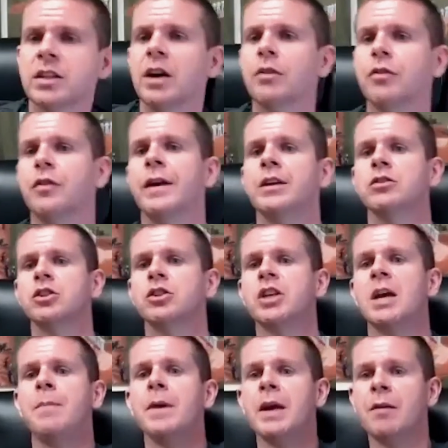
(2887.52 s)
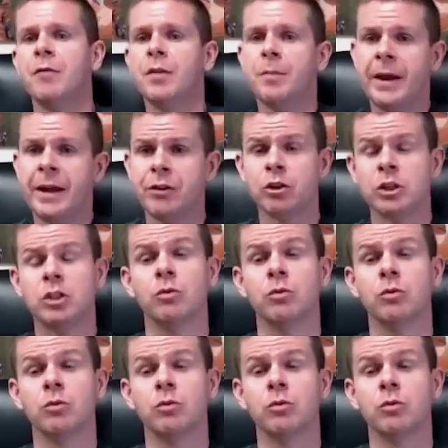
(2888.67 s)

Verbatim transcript: how things are shaping up for the Patriots.